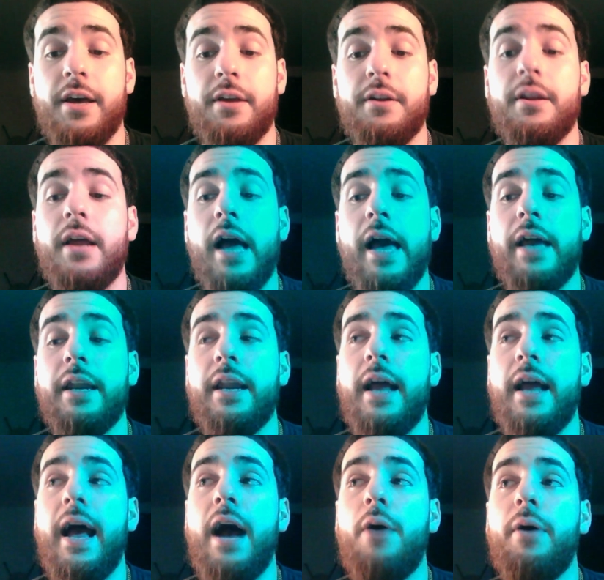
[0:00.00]
and
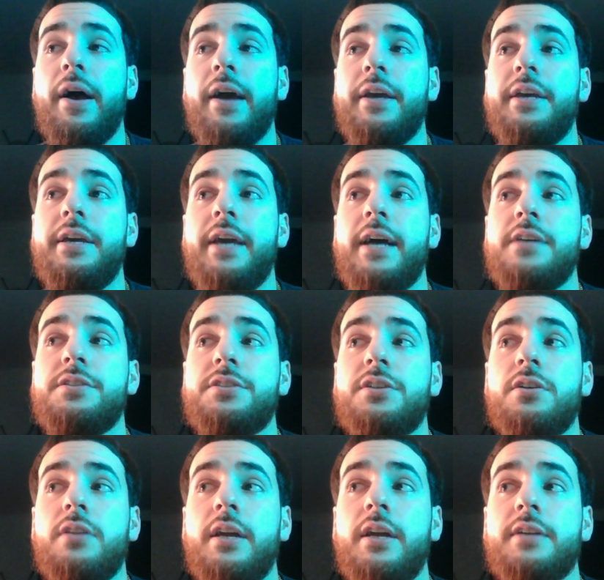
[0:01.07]
how he has
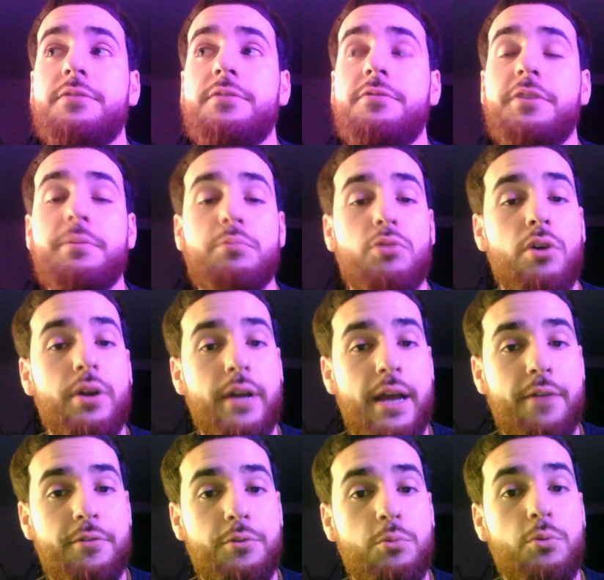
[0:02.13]
collectively brought
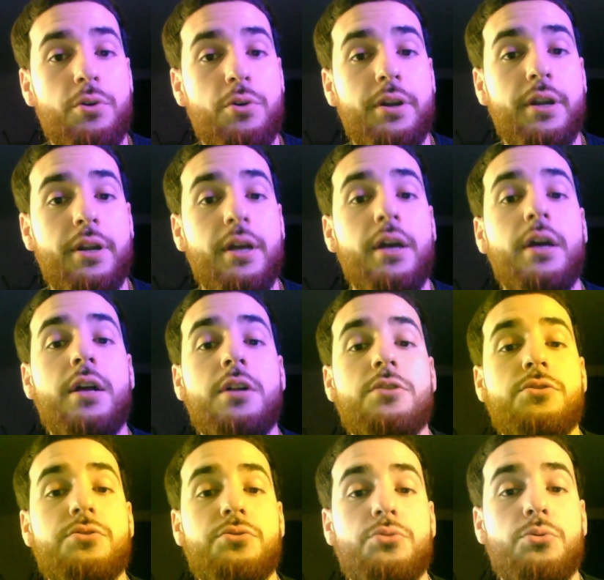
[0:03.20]
everyone
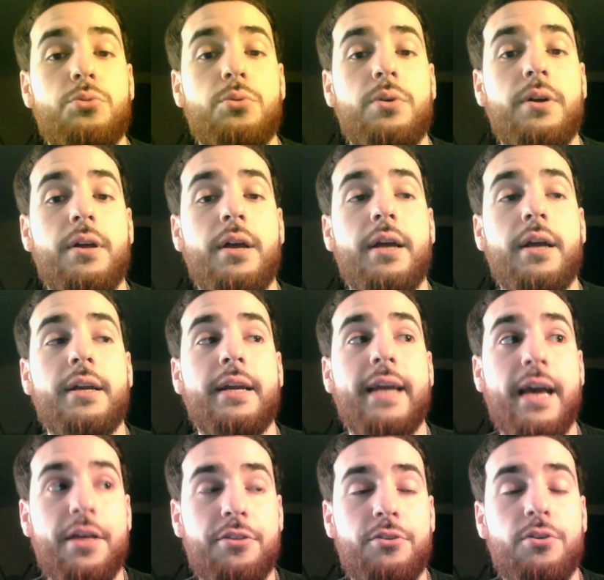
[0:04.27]

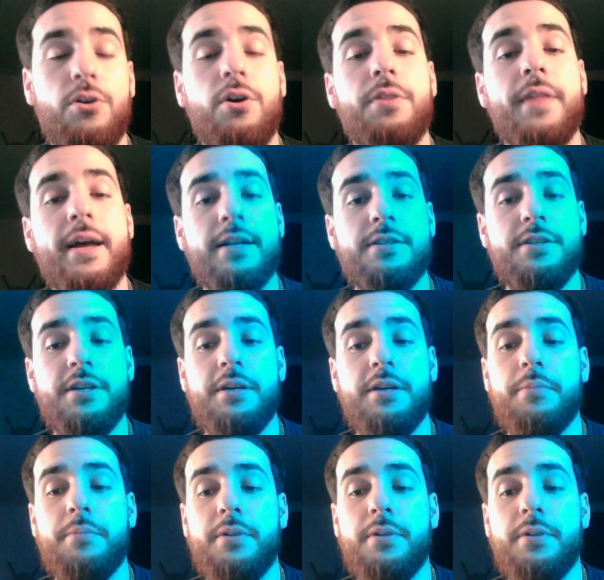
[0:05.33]
together on that team.